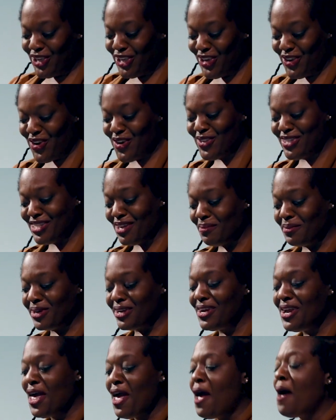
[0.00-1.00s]
you know,
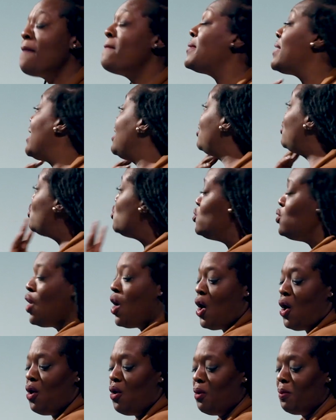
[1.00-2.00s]
summer. But I do
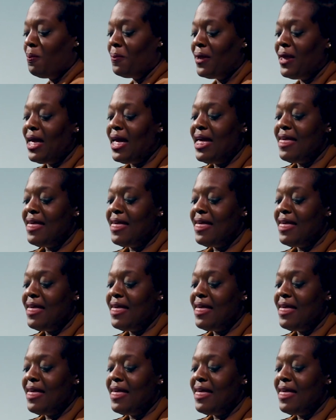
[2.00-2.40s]
hope